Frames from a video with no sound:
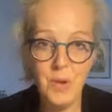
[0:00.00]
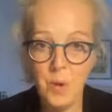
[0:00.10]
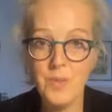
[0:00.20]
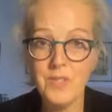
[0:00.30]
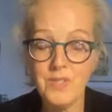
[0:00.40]

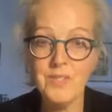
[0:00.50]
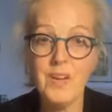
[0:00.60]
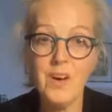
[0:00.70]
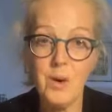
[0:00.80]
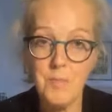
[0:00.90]

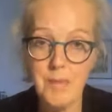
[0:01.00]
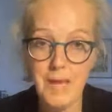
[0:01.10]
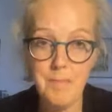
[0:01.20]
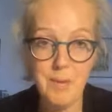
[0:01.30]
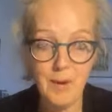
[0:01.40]
costs are
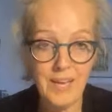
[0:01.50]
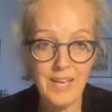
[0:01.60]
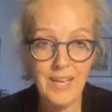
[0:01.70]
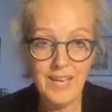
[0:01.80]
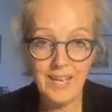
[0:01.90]
met
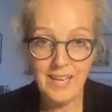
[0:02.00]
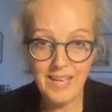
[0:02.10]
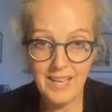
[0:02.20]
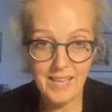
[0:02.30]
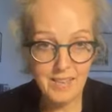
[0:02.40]
by
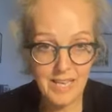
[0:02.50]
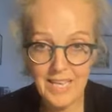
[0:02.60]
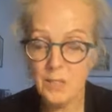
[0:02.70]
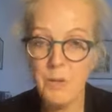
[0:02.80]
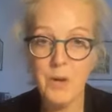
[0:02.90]

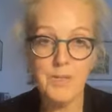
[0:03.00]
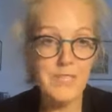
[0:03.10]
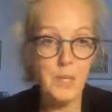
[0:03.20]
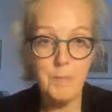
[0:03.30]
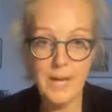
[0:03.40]
each
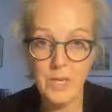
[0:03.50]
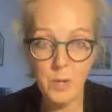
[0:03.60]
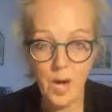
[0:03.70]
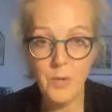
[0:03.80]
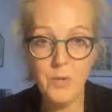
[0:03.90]
party. You bear
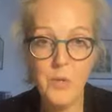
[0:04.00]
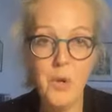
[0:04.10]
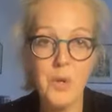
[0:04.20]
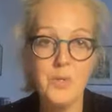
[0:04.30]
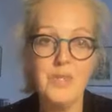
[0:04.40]
your own
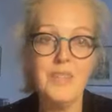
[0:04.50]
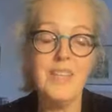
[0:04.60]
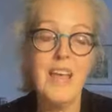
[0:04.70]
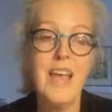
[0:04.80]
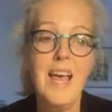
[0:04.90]

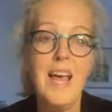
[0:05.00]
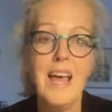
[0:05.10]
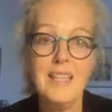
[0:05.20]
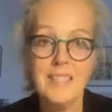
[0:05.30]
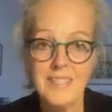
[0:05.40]
costs,
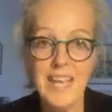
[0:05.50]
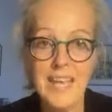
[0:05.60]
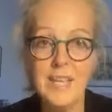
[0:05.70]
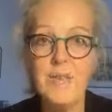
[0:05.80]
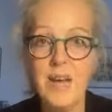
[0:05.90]

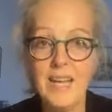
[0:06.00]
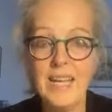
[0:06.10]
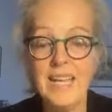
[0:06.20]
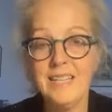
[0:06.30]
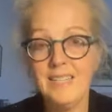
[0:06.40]
save
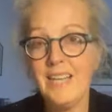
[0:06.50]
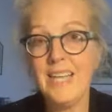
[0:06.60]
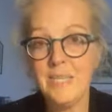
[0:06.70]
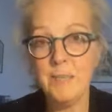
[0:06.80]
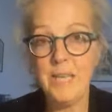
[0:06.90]
unless there
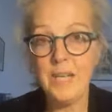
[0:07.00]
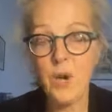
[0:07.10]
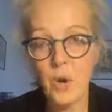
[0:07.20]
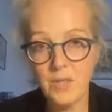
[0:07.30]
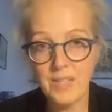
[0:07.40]
has been
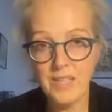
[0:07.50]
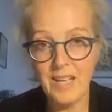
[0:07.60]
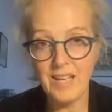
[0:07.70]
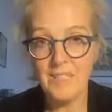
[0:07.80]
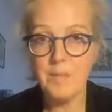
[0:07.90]

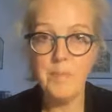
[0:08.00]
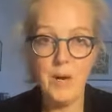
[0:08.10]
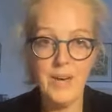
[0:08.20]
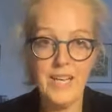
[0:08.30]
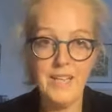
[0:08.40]
conduct
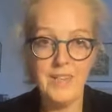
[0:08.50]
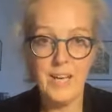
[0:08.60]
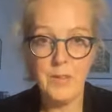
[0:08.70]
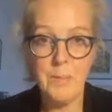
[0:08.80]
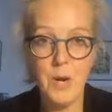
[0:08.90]
by the
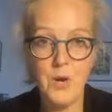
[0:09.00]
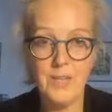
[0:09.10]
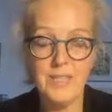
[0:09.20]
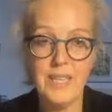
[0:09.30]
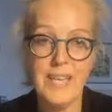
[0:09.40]
other
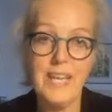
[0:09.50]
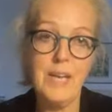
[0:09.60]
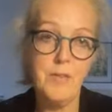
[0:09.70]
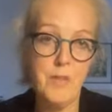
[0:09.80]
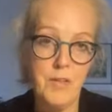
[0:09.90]
party.
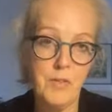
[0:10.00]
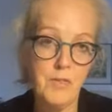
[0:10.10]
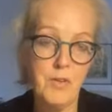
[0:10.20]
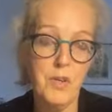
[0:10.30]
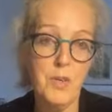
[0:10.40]
And I've run
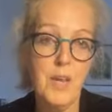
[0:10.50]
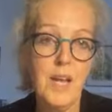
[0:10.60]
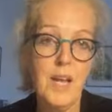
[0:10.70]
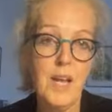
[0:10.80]
through